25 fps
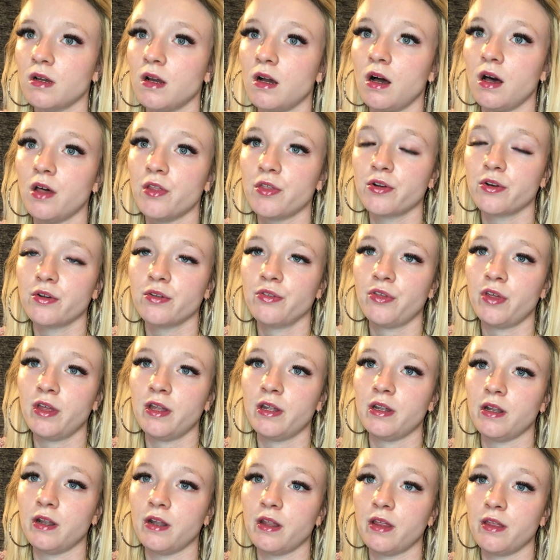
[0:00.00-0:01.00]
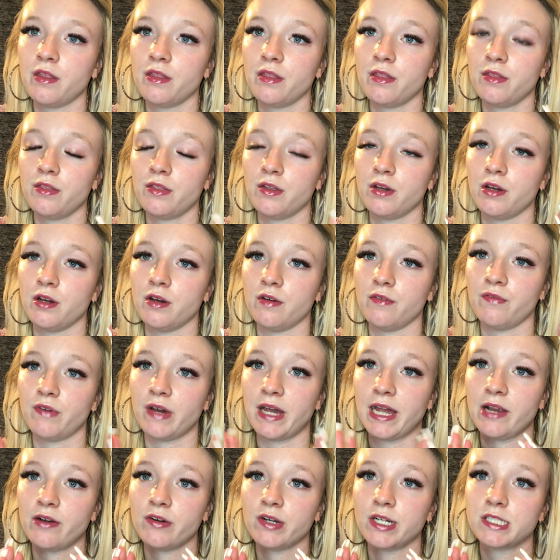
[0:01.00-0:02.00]
other than the
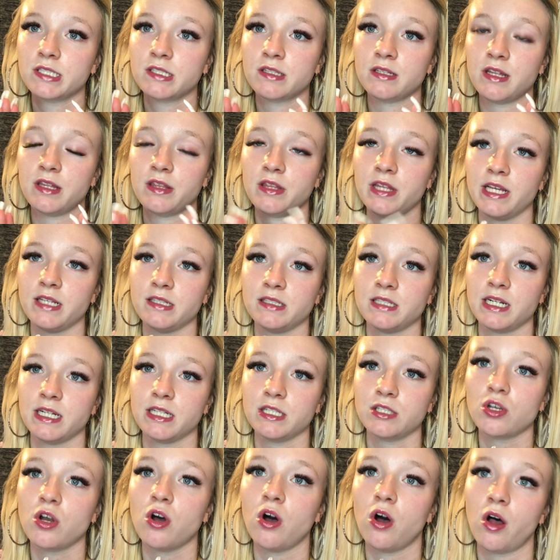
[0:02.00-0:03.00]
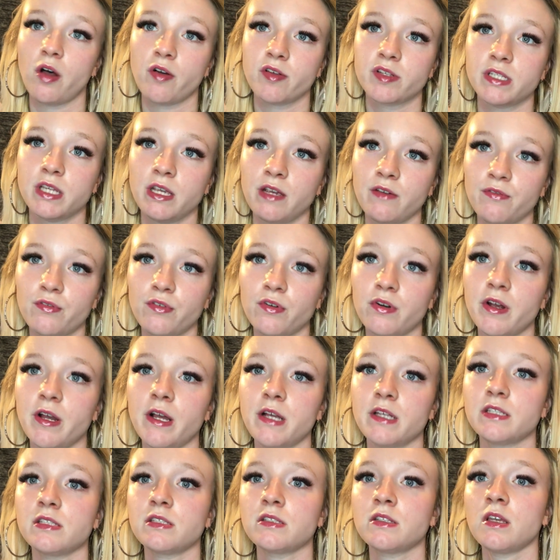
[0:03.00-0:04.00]
virus and the things that it's causing for
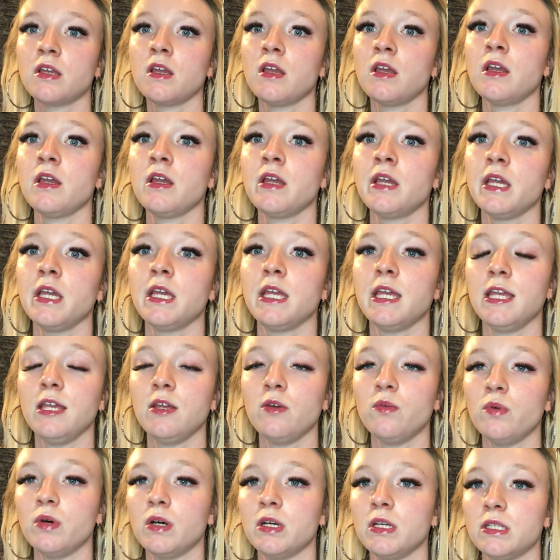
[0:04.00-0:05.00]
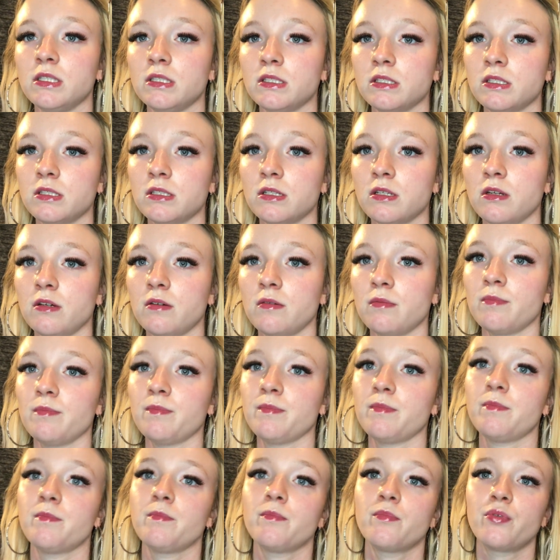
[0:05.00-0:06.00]
us, he was
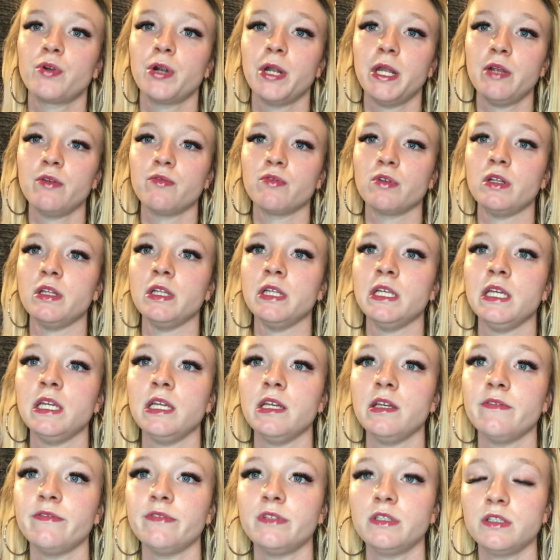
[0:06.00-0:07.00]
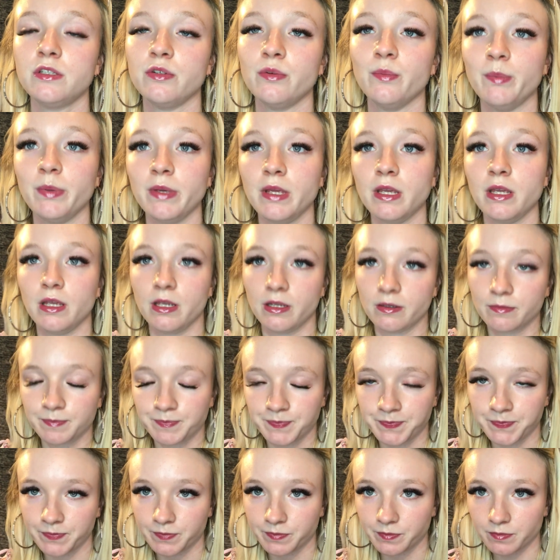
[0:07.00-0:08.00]
pretty relieved to be
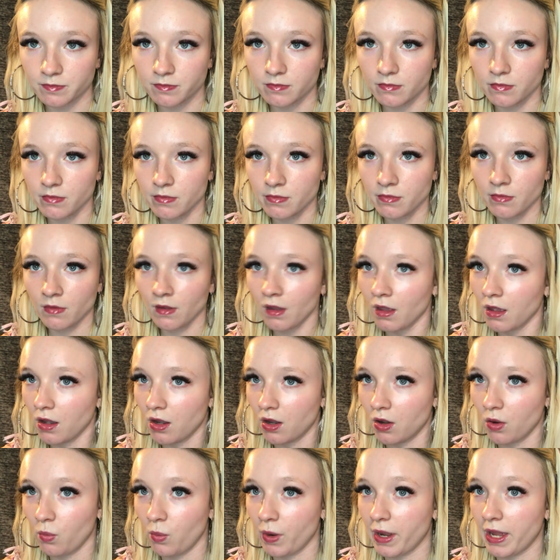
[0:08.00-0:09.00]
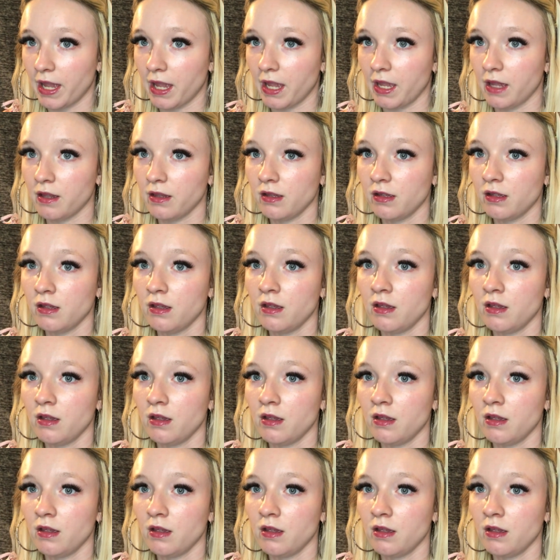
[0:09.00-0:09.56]
away